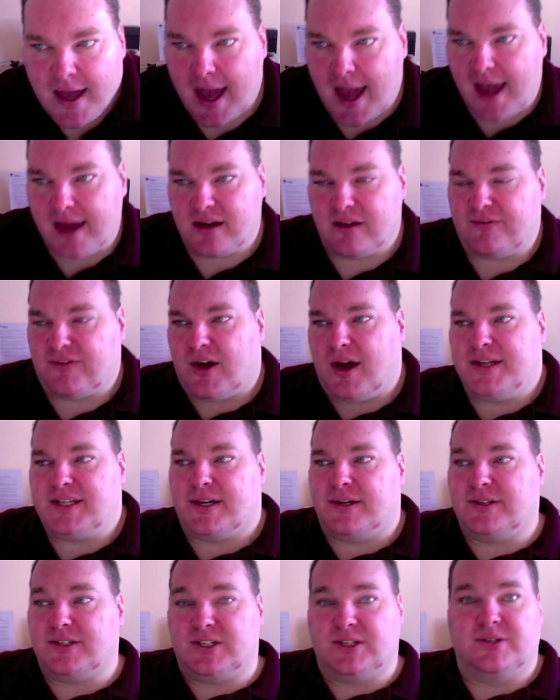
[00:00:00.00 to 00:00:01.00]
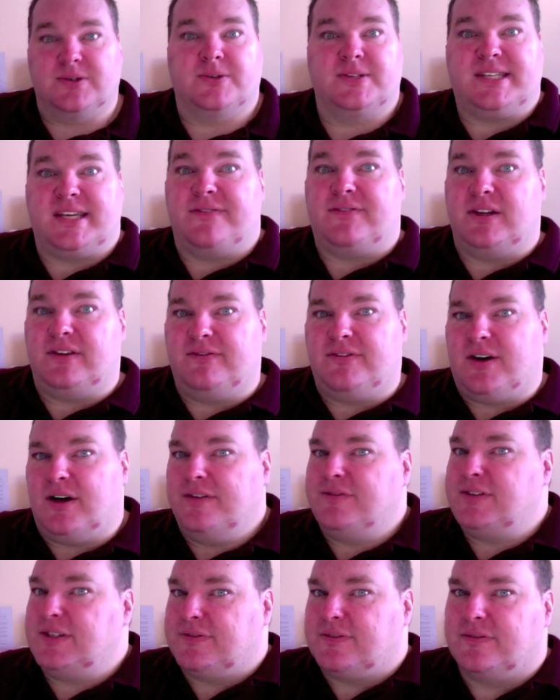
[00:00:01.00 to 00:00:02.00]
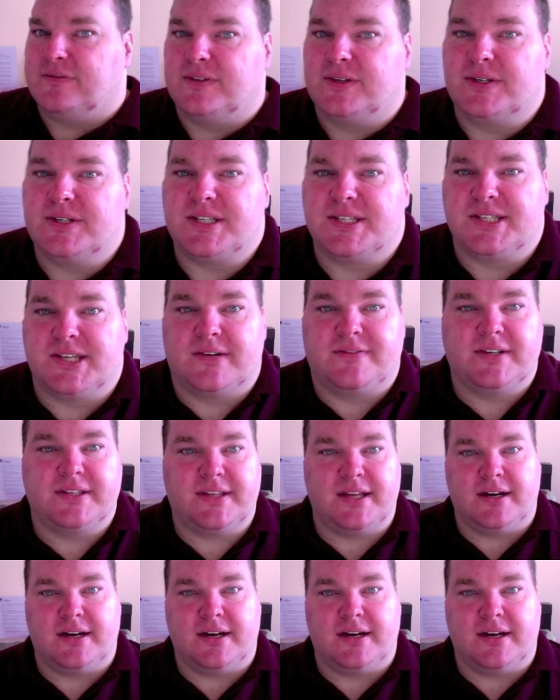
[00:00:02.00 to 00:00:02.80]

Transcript: And if I don't do 75 different versions of it,